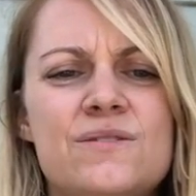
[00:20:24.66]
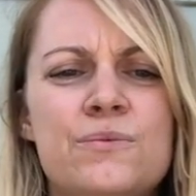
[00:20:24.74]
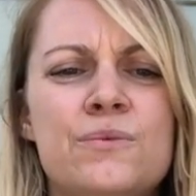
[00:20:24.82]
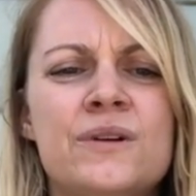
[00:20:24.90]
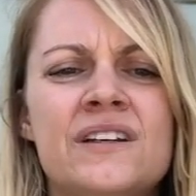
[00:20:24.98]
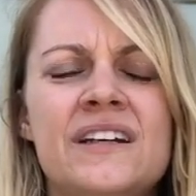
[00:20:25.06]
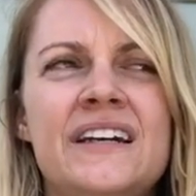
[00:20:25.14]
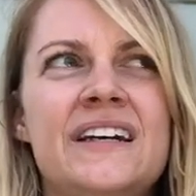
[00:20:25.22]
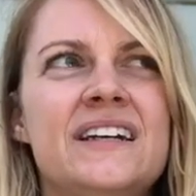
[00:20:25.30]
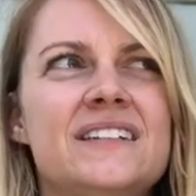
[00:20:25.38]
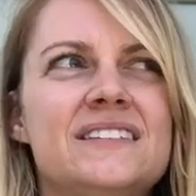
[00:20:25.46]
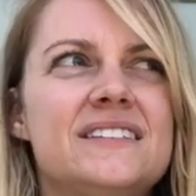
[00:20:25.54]

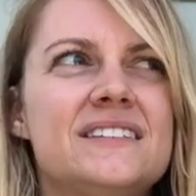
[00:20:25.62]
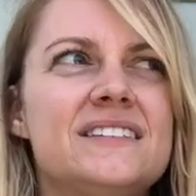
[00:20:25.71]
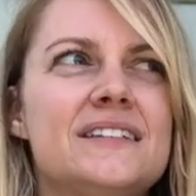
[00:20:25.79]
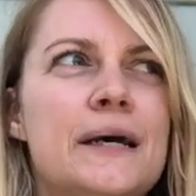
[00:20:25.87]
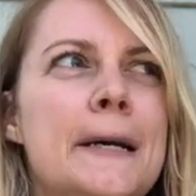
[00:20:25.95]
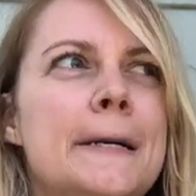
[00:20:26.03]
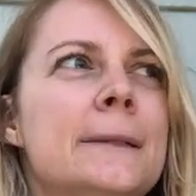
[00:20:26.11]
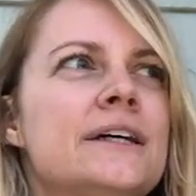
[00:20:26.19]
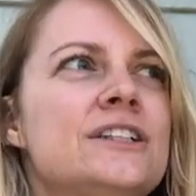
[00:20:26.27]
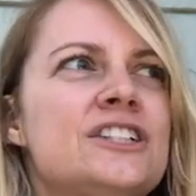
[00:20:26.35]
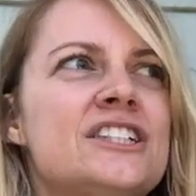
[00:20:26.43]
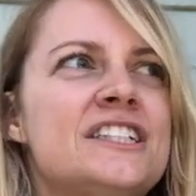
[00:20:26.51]
really
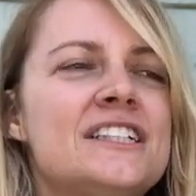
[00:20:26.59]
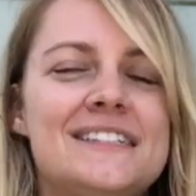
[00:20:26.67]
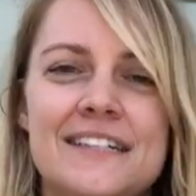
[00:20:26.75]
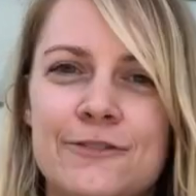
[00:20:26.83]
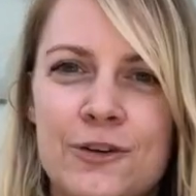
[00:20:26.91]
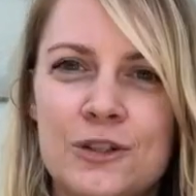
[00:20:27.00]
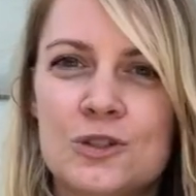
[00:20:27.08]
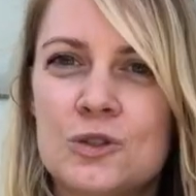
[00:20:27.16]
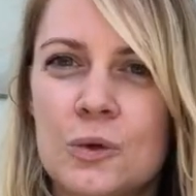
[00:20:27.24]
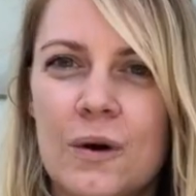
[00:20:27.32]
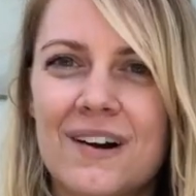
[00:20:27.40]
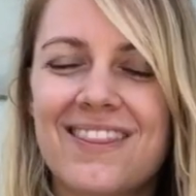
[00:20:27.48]
just a different
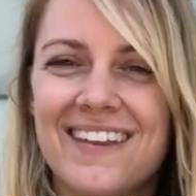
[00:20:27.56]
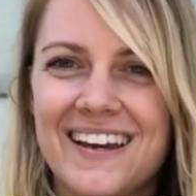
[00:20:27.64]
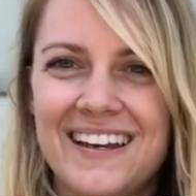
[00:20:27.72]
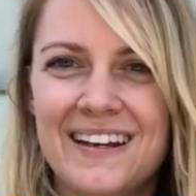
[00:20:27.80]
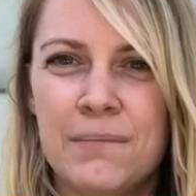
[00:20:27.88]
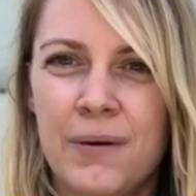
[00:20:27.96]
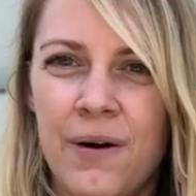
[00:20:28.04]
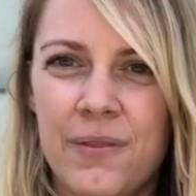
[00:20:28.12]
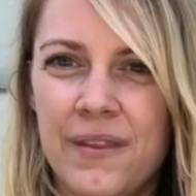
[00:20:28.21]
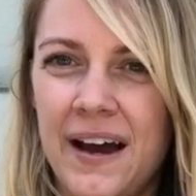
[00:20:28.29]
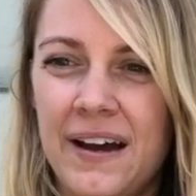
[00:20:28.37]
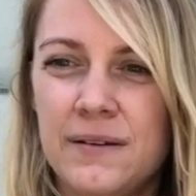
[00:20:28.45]
sort thinking
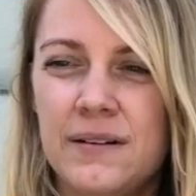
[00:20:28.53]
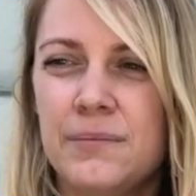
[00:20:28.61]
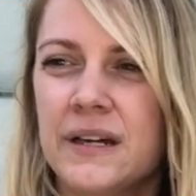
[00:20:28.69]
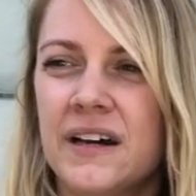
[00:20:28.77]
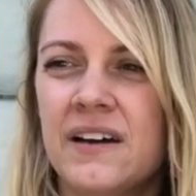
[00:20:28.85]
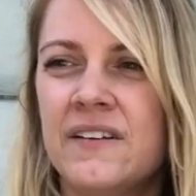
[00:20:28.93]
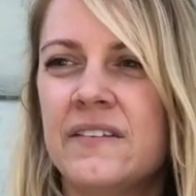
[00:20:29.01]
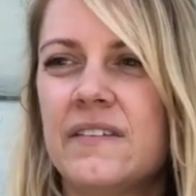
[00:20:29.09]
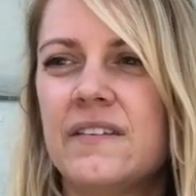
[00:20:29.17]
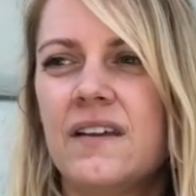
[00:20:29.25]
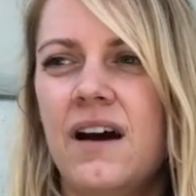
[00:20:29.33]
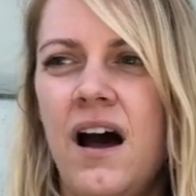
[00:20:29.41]
about that,
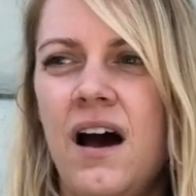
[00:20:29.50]
because